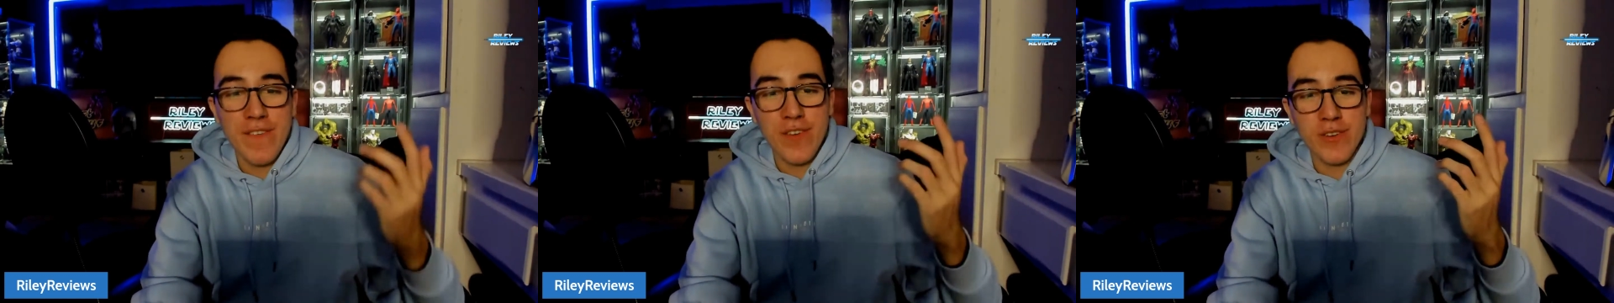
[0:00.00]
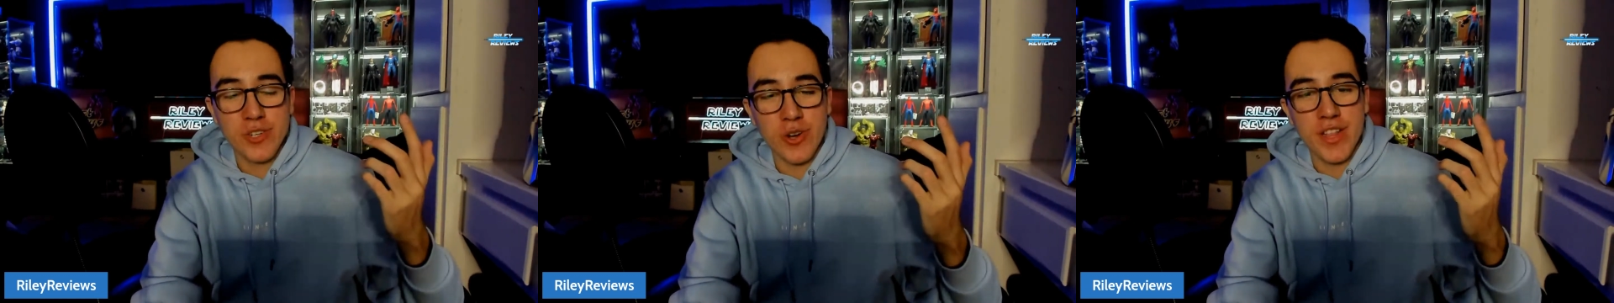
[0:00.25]

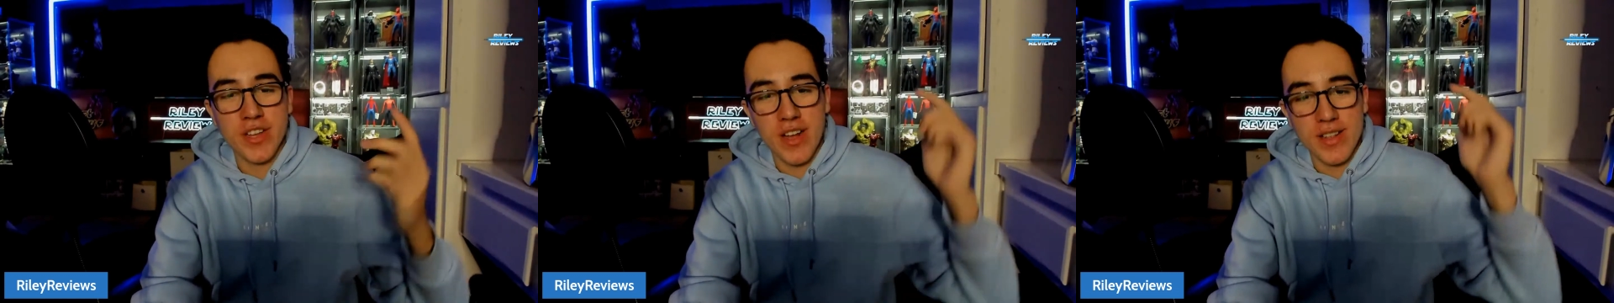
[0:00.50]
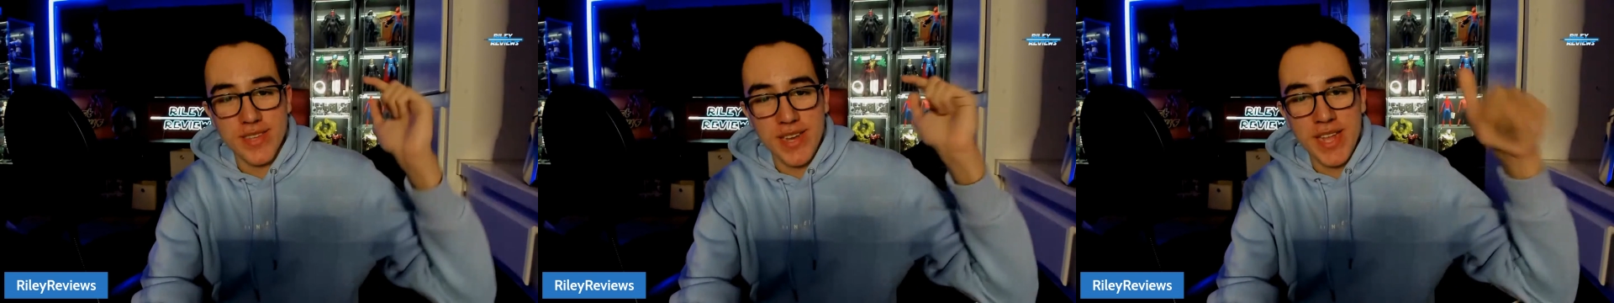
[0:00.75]
you're enjoying the
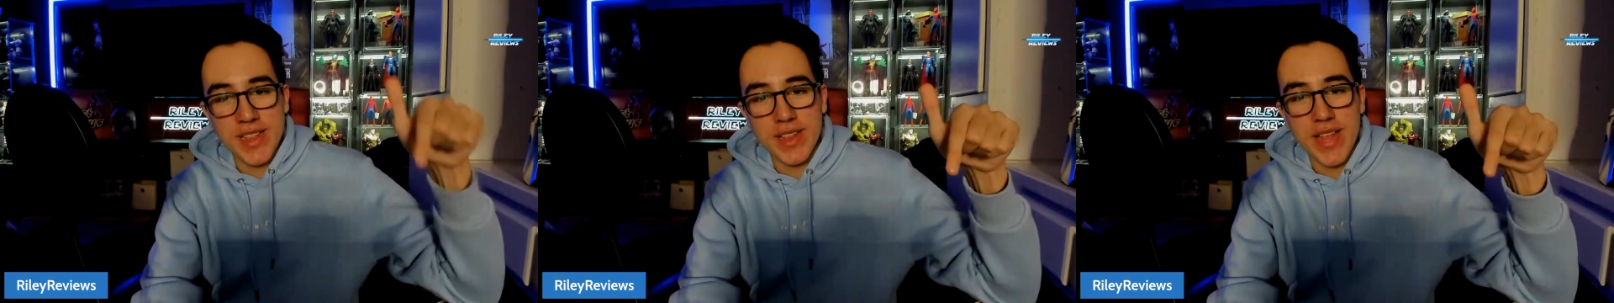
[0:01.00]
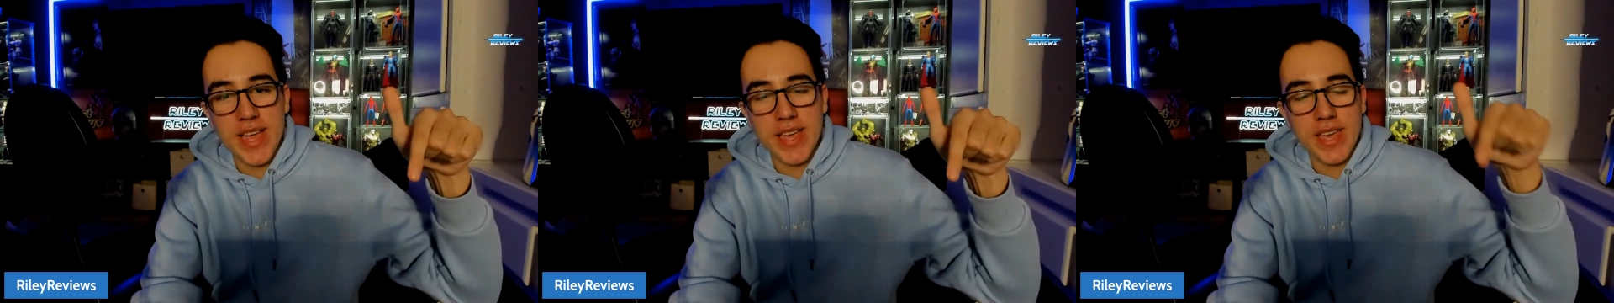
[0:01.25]
content, hit the
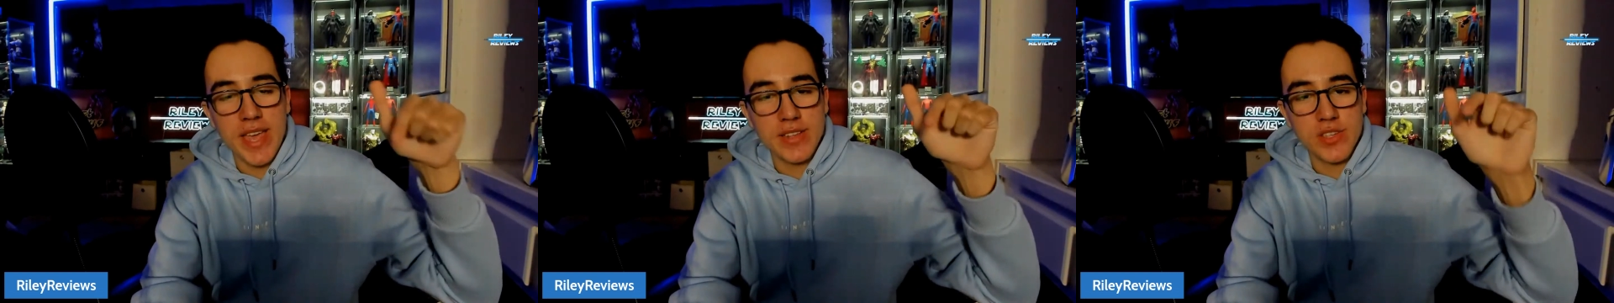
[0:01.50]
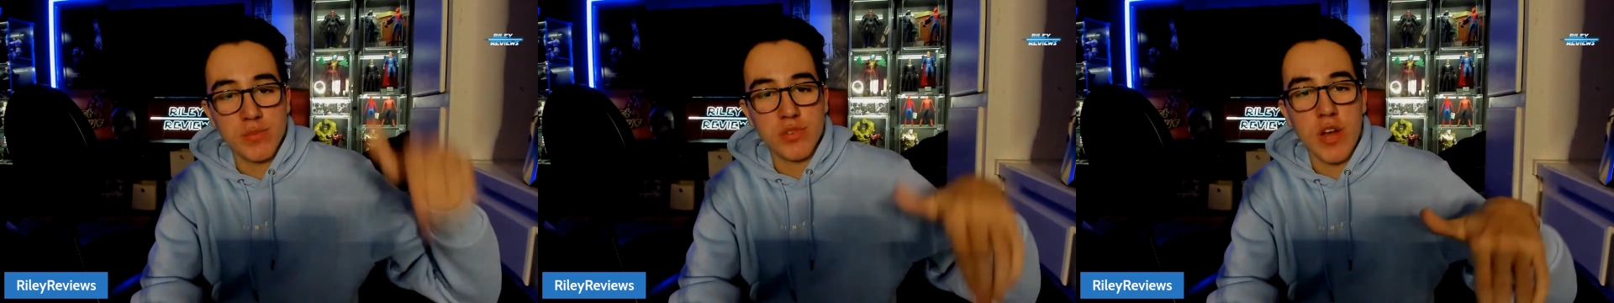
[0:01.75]
like and
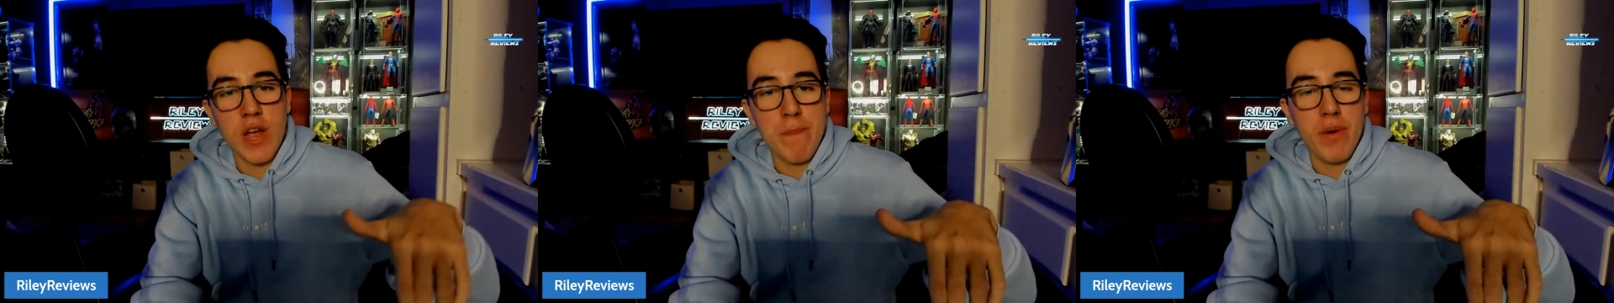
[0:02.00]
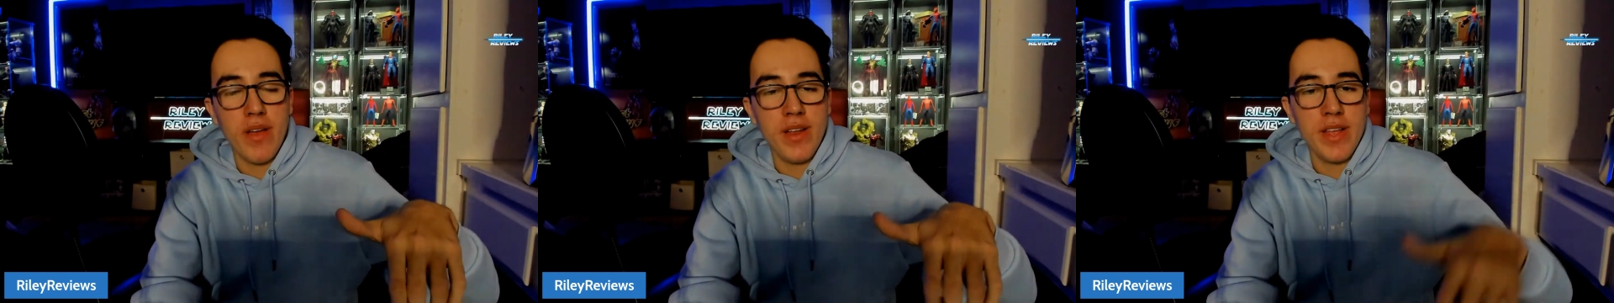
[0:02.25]
subscribe
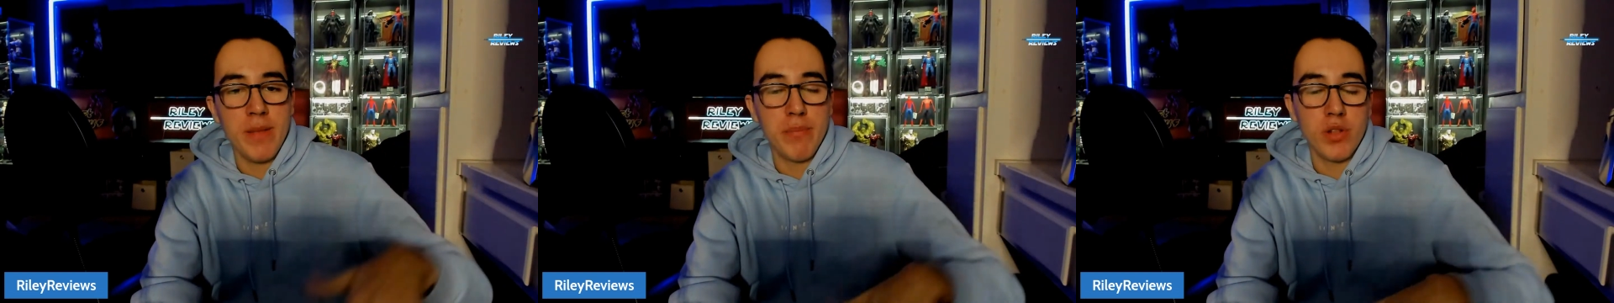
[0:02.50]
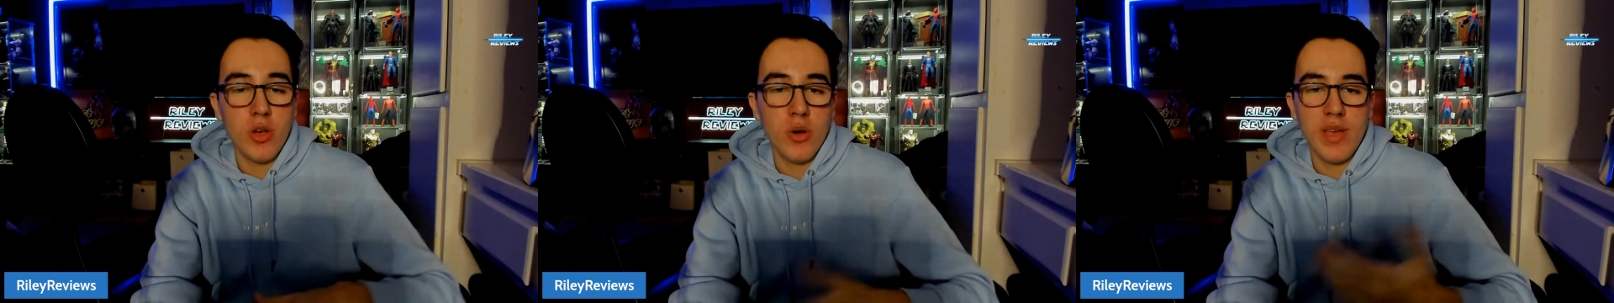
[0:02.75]
button and
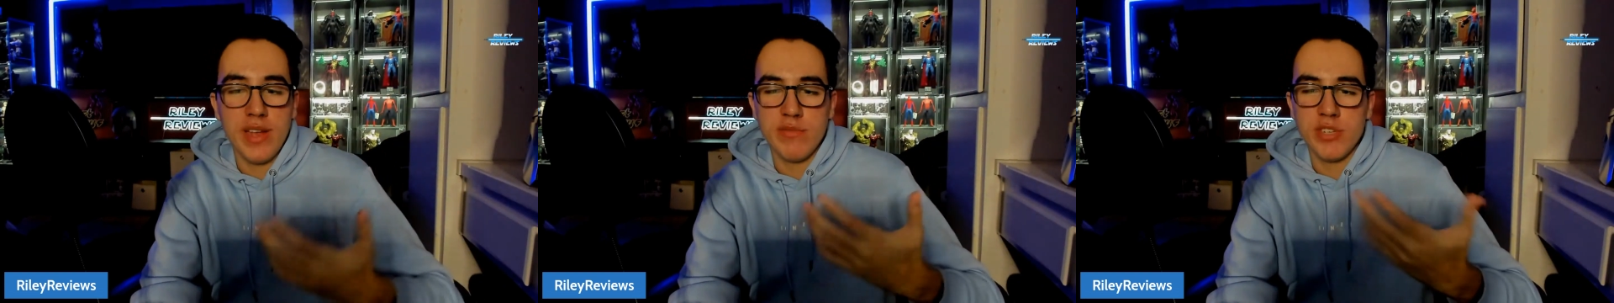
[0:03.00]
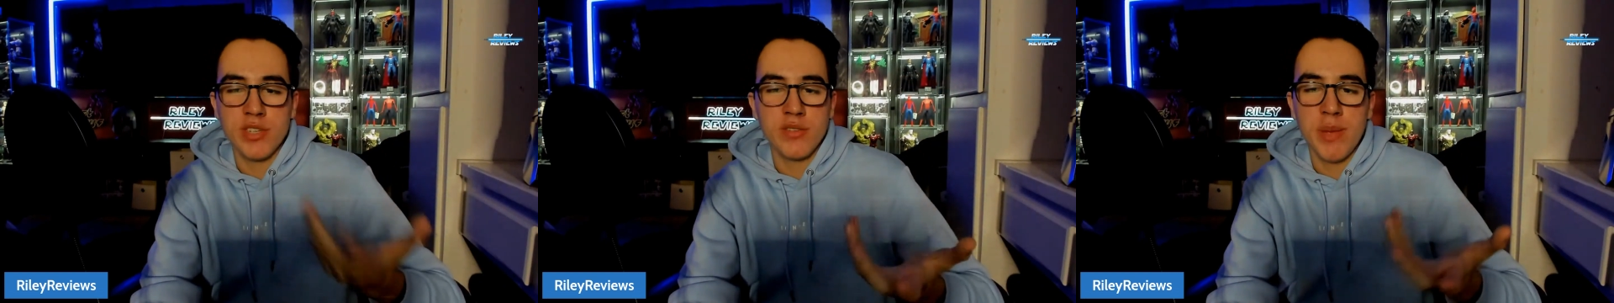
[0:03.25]
below, and
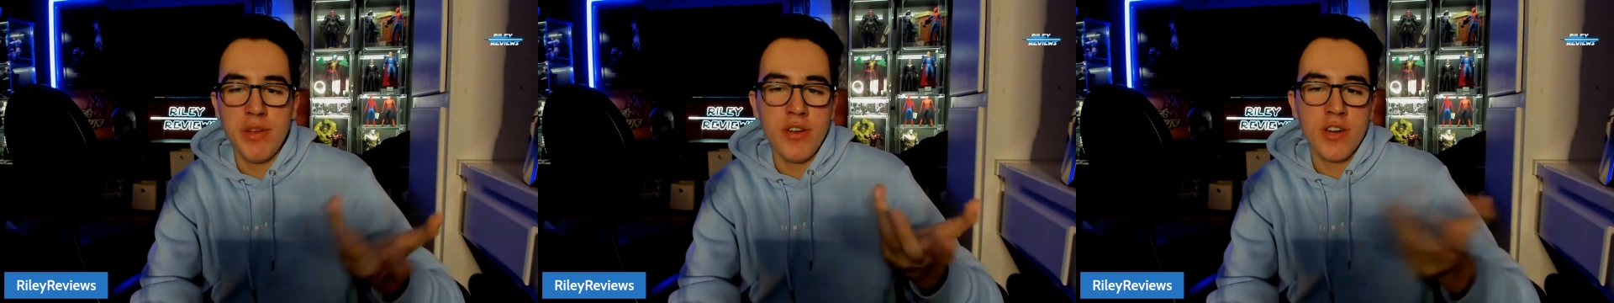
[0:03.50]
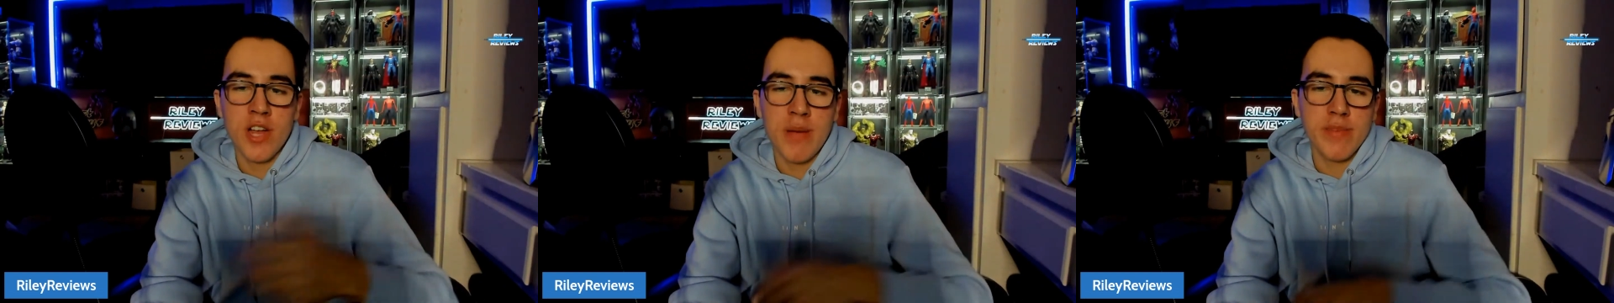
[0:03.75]
just let me know
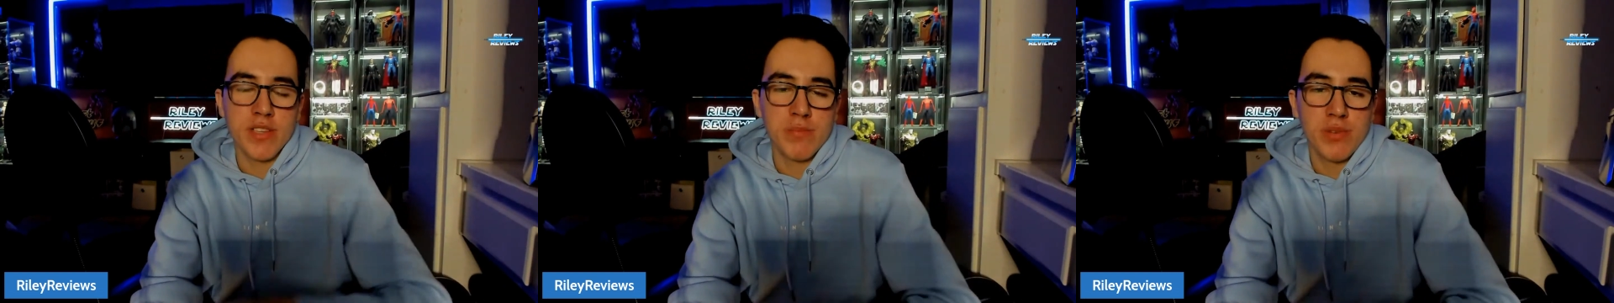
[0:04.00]
your comments.